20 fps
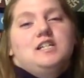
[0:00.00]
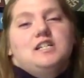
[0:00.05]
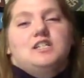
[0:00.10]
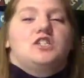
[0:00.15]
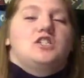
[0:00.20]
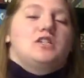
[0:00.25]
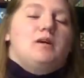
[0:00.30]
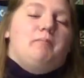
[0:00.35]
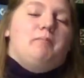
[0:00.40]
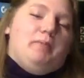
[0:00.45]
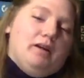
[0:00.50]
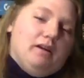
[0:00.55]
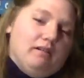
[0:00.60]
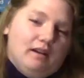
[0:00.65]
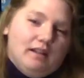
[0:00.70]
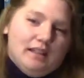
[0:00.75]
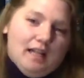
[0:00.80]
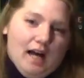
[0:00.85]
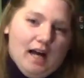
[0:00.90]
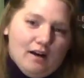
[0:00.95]
jumping
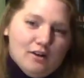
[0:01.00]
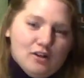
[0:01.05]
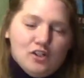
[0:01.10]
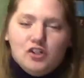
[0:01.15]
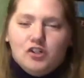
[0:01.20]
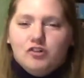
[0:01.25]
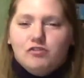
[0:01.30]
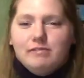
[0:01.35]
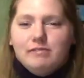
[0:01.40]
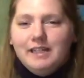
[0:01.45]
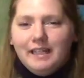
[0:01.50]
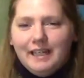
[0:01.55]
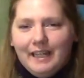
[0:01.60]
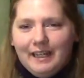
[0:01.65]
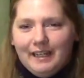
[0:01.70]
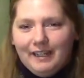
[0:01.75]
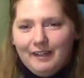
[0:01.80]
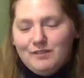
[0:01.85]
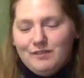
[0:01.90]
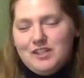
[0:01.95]
around the house
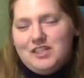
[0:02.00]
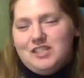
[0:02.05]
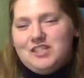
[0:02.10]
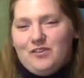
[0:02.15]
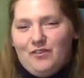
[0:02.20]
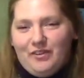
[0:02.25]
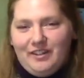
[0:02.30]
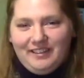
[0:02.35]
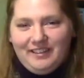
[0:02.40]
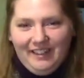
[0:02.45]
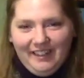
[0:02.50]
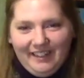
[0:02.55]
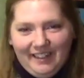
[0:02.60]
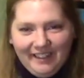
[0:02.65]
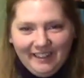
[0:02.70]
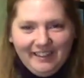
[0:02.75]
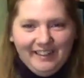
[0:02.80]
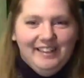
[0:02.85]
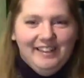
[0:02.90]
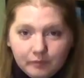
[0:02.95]
shrieking. It was so
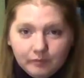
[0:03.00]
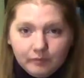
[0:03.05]
exciting.